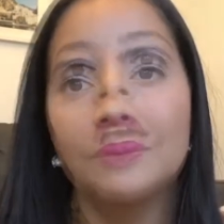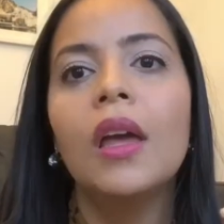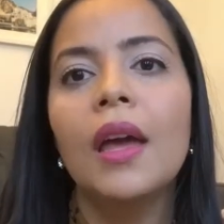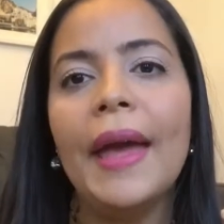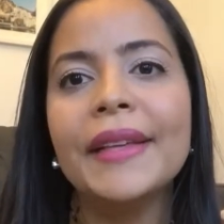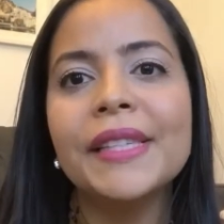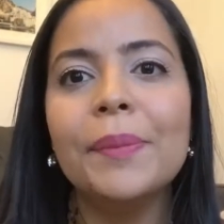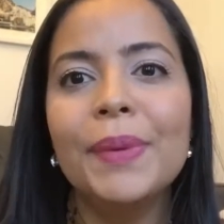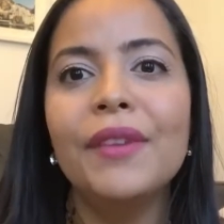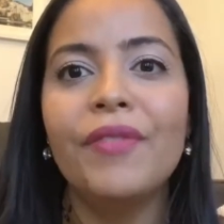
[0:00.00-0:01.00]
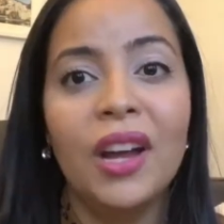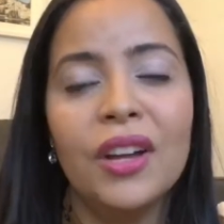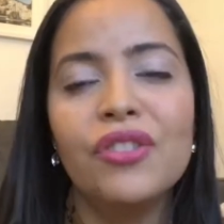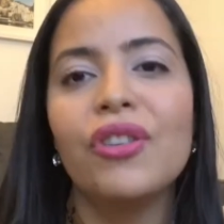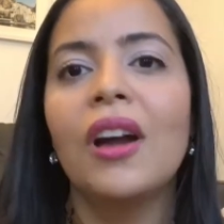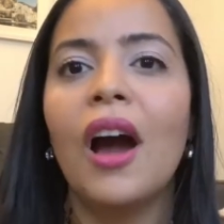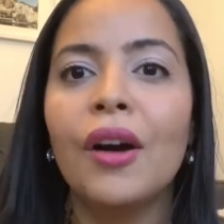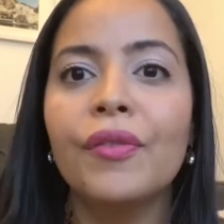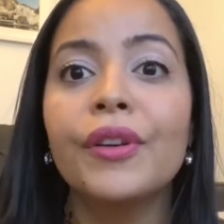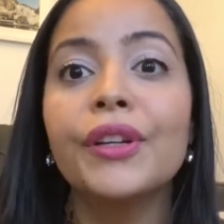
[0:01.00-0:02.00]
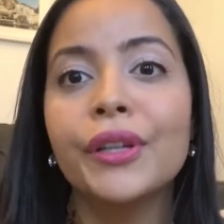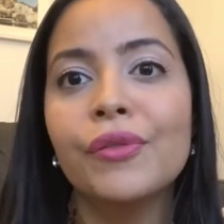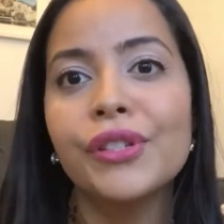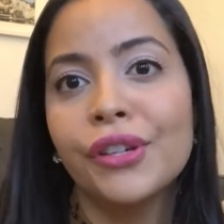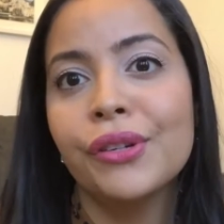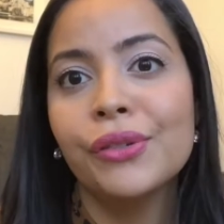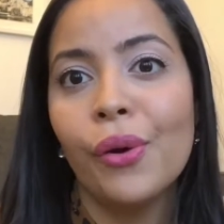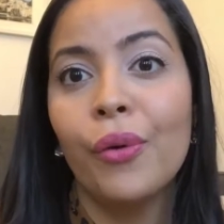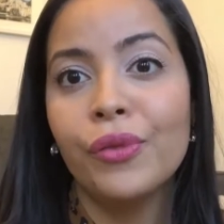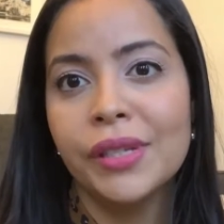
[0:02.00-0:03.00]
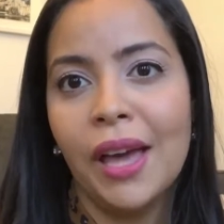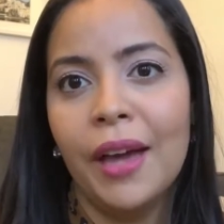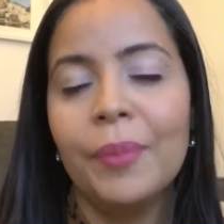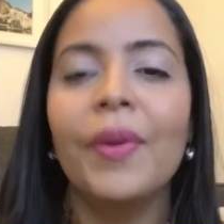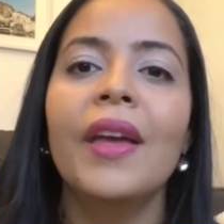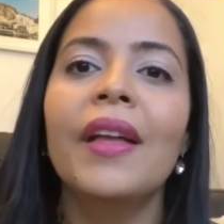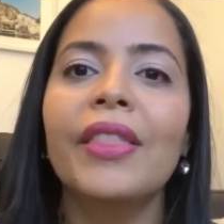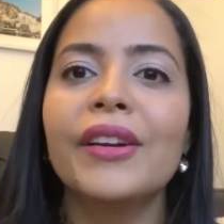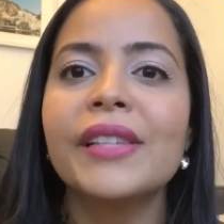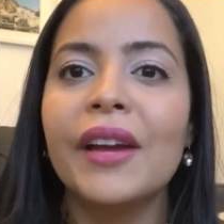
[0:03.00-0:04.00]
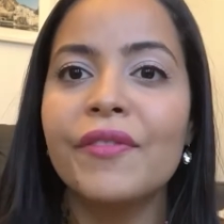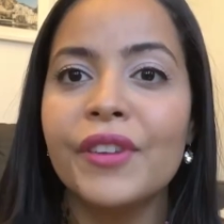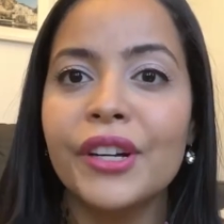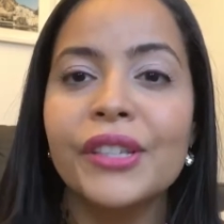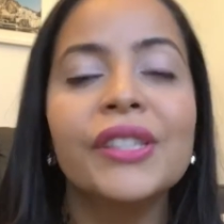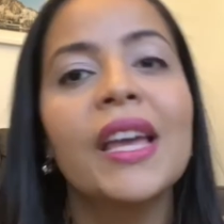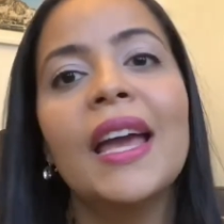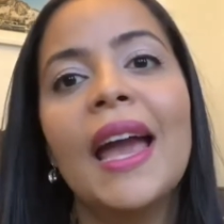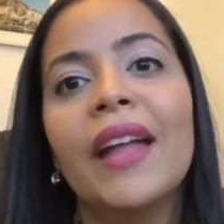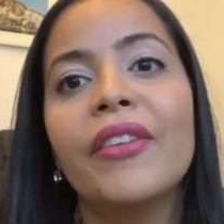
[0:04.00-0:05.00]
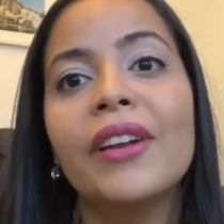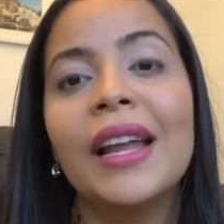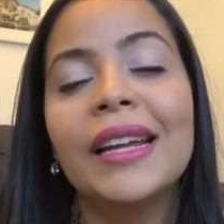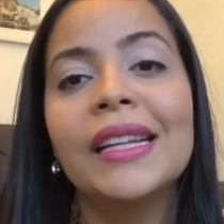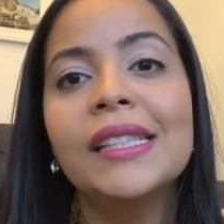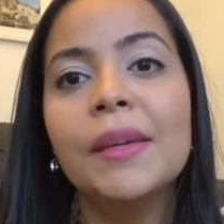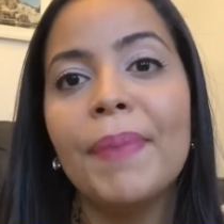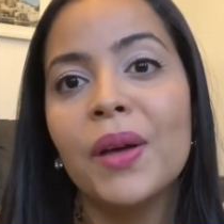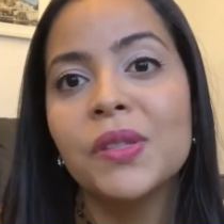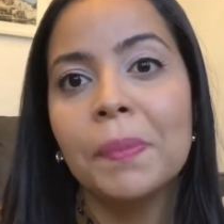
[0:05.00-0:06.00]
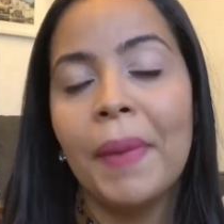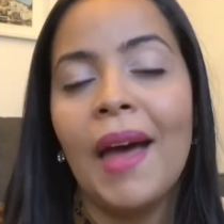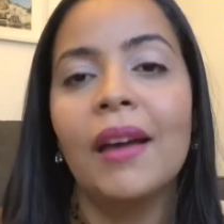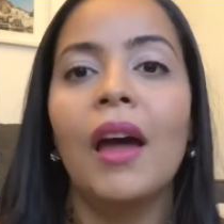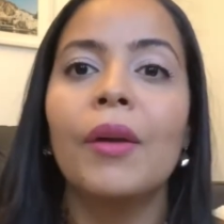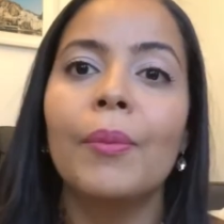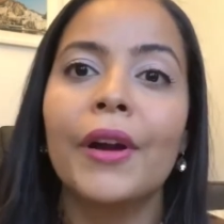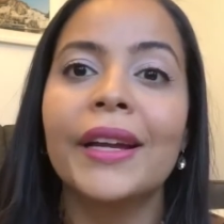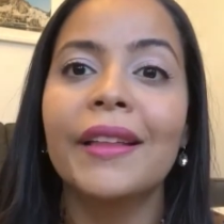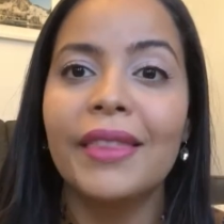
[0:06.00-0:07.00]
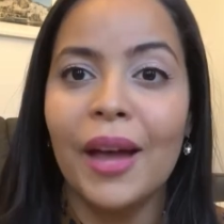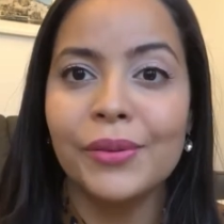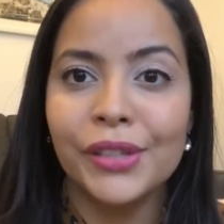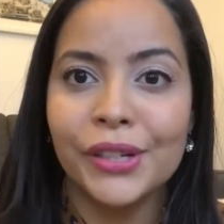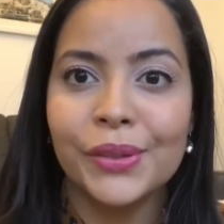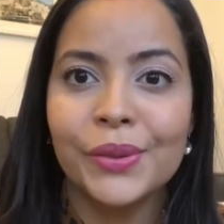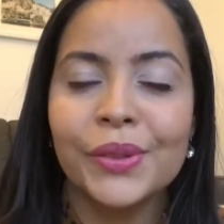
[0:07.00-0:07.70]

S&P 500 offer good returns over time. They're diverse and they're likely to bounce back on market downturns.